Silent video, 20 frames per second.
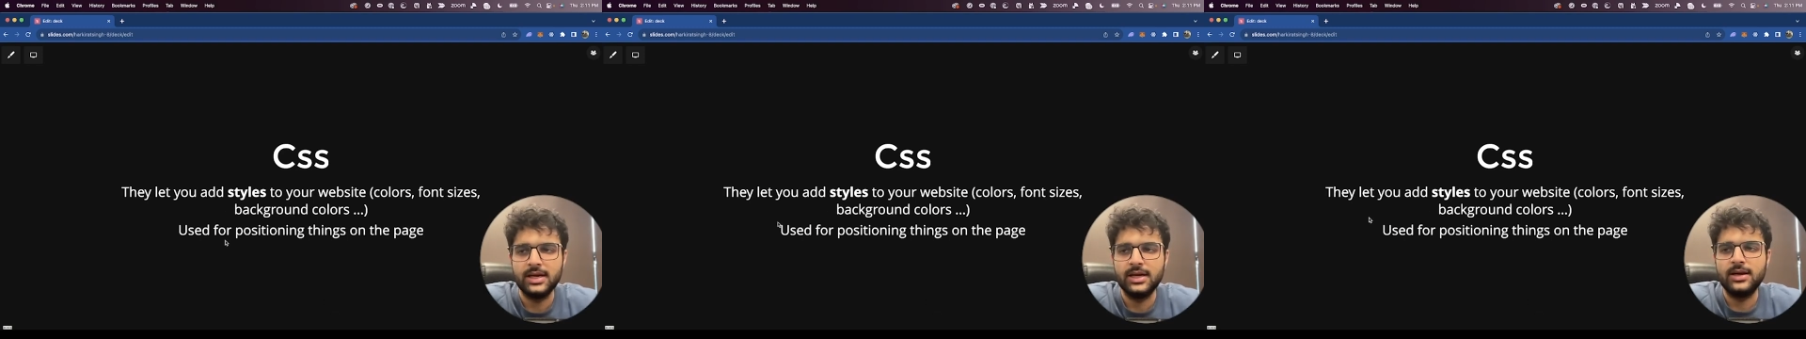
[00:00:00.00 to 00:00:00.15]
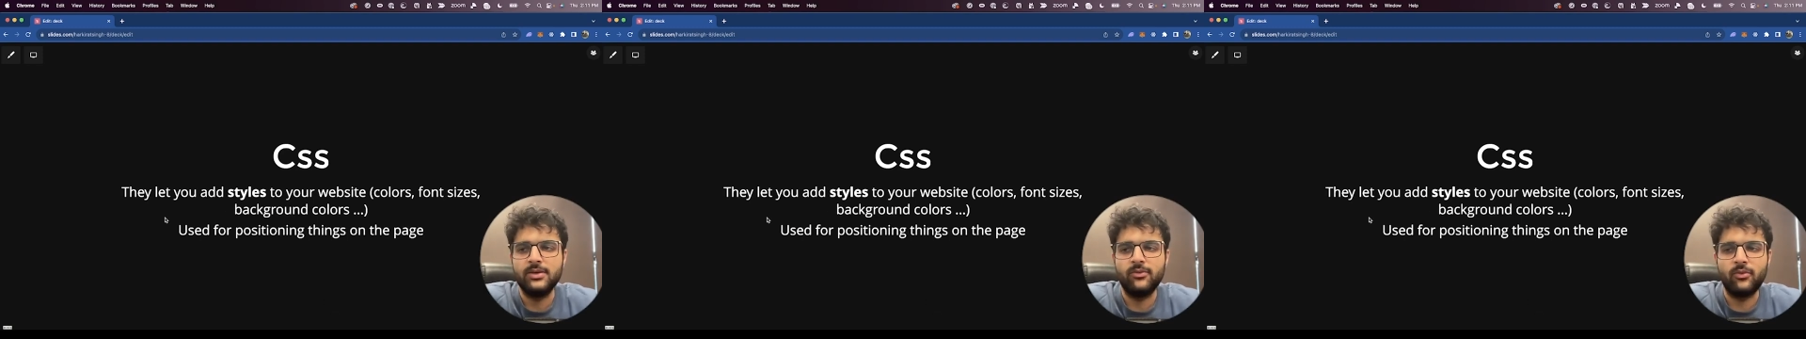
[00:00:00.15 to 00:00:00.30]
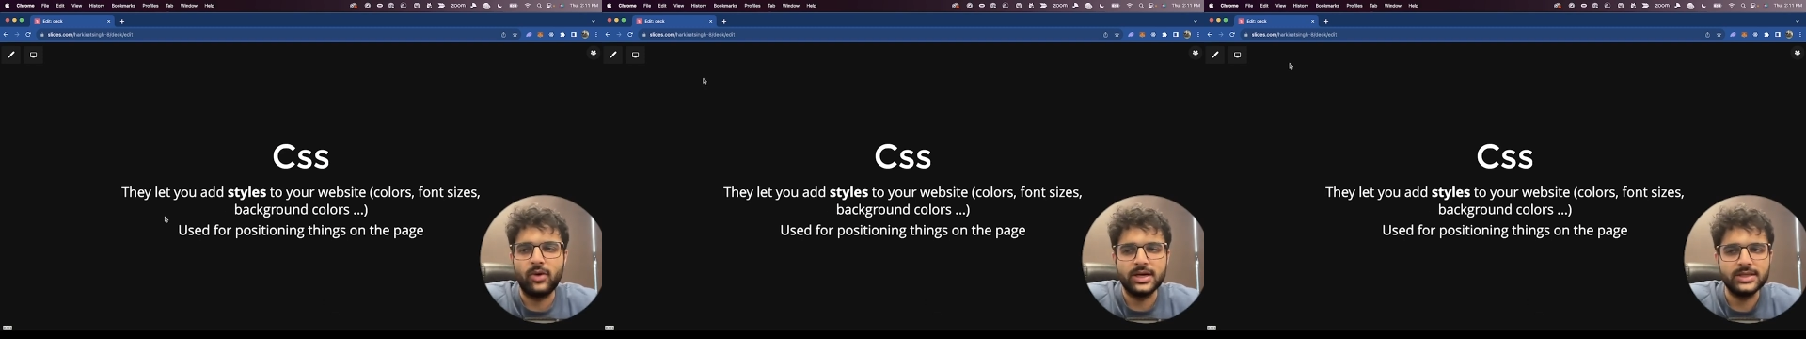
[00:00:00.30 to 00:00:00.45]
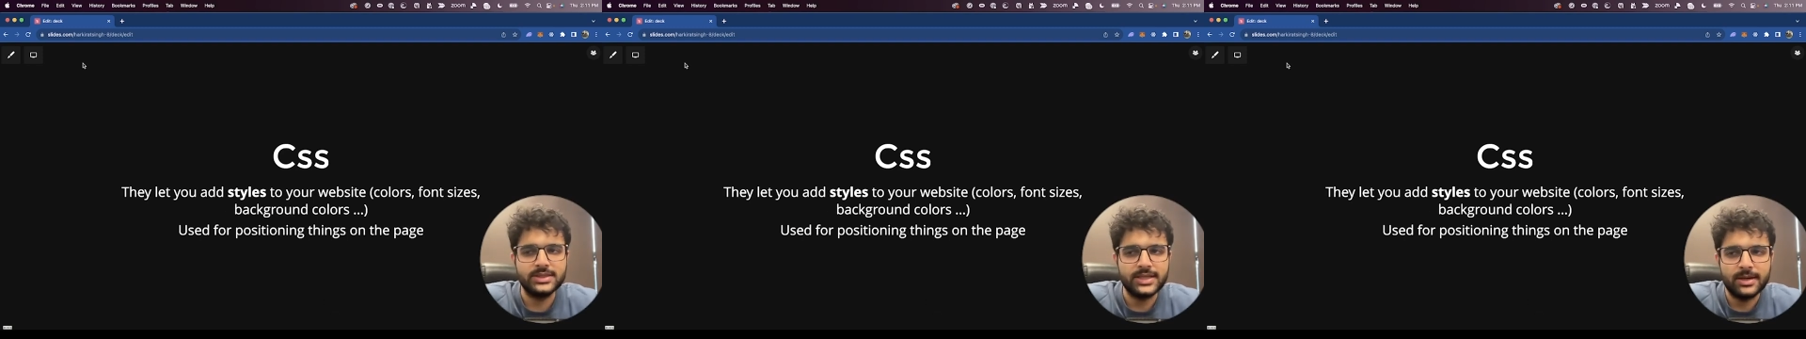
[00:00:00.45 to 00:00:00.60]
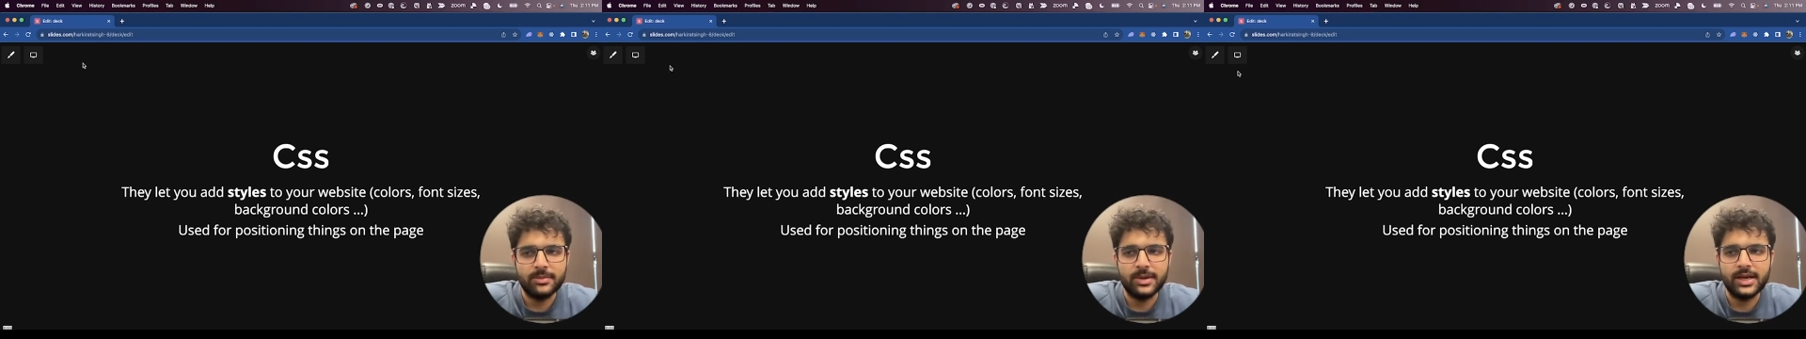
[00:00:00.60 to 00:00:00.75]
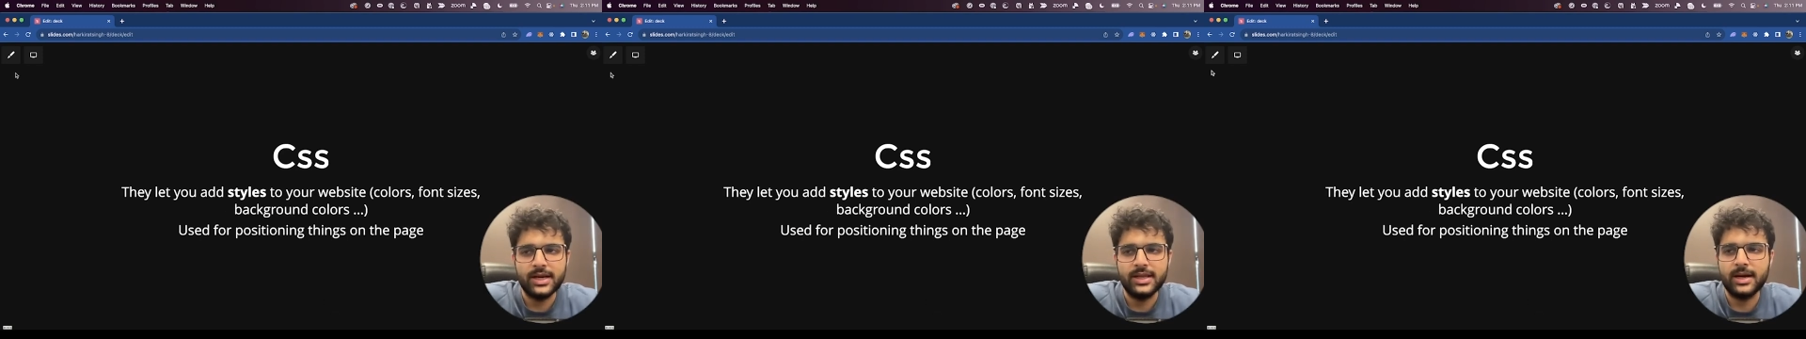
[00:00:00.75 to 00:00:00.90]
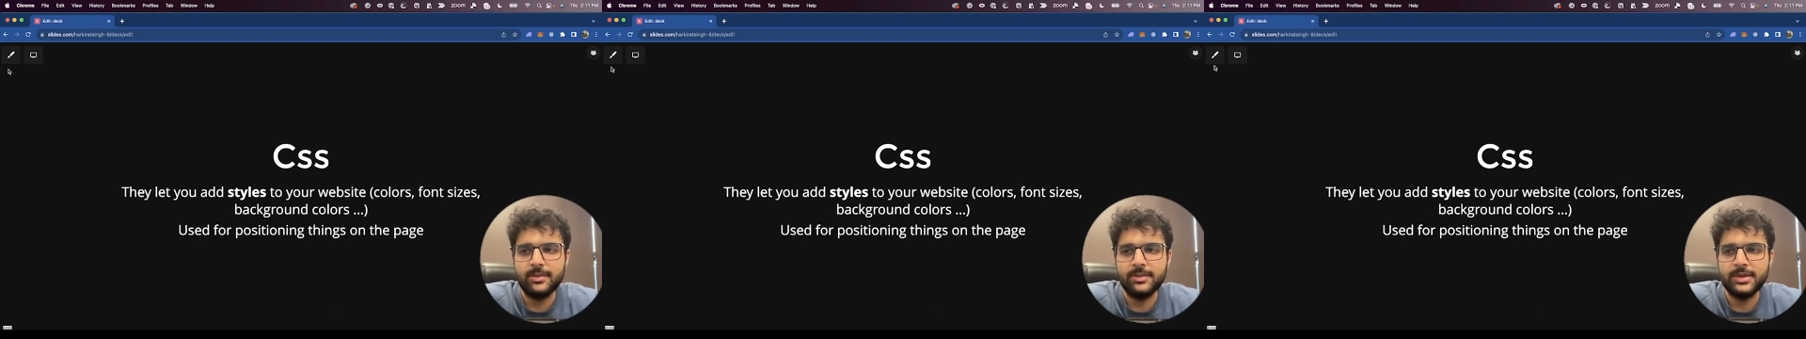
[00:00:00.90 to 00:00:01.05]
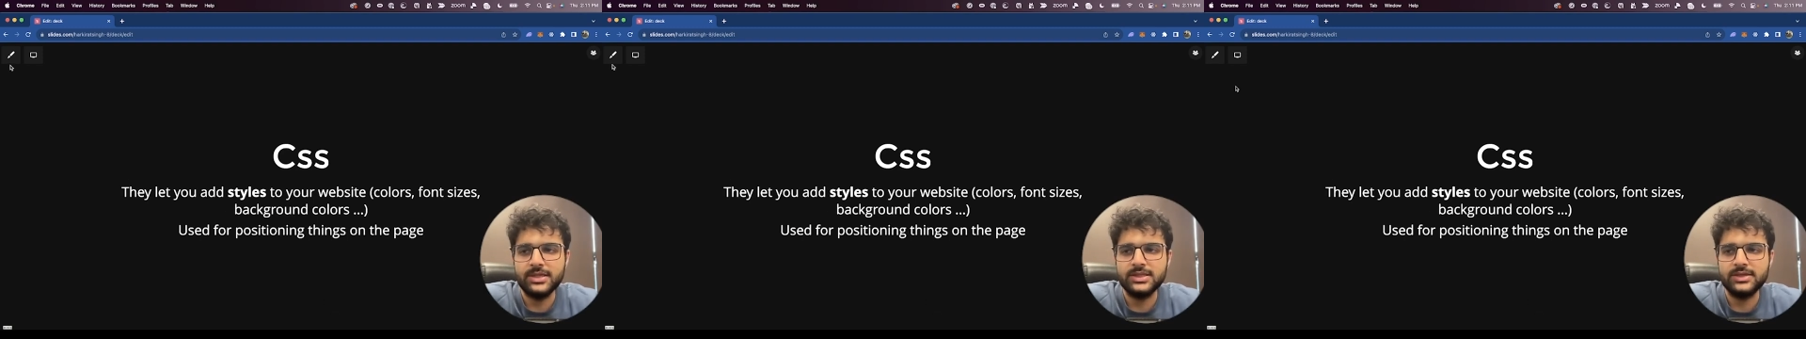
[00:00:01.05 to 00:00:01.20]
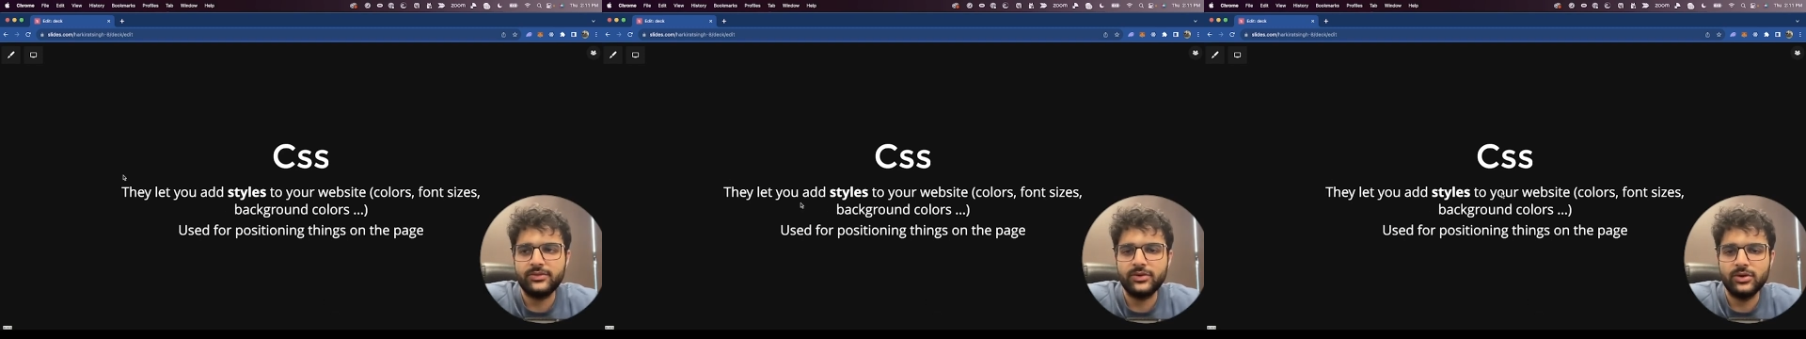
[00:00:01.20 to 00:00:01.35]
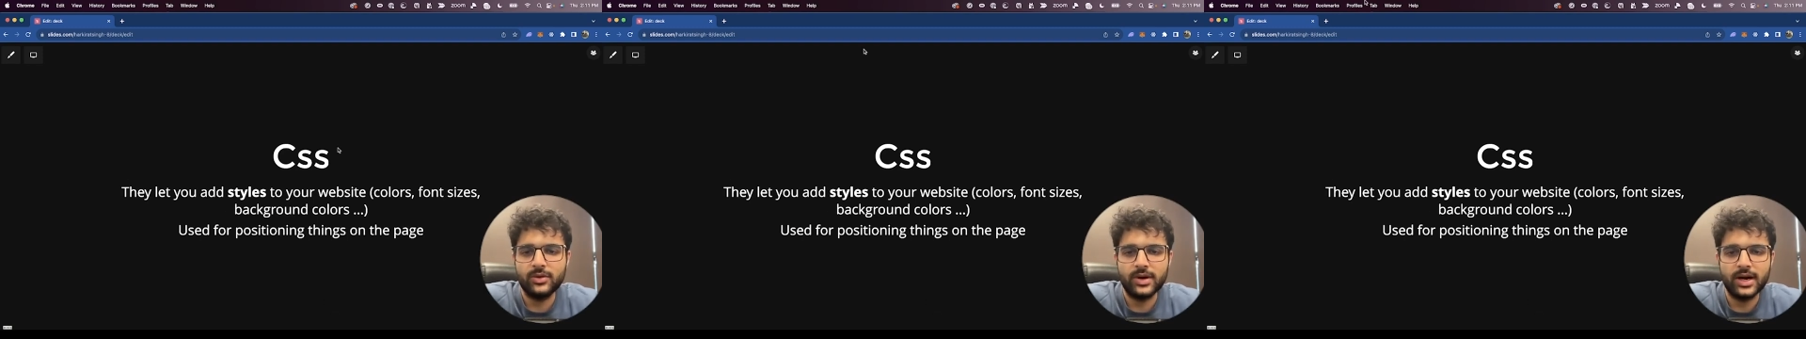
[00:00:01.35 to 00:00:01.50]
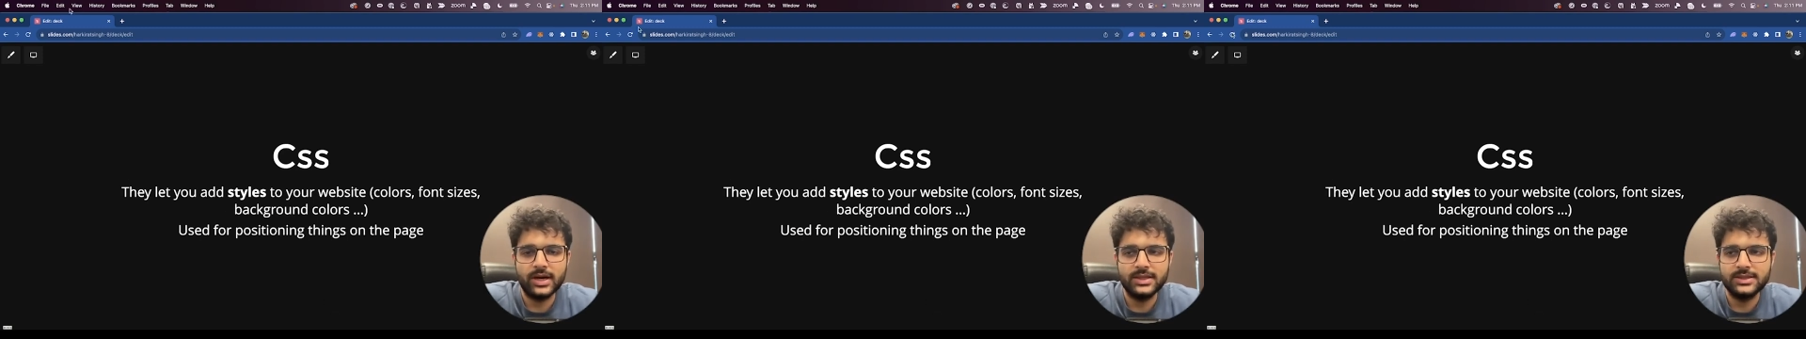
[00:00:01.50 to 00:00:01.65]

What does that mean? That means if you look at